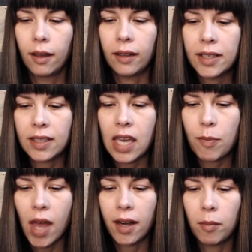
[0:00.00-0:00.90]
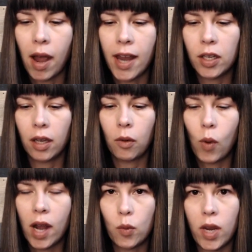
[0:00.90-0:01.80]
Let's keep that in mind
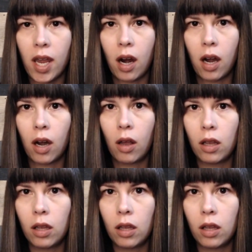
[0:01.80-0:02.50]
when we are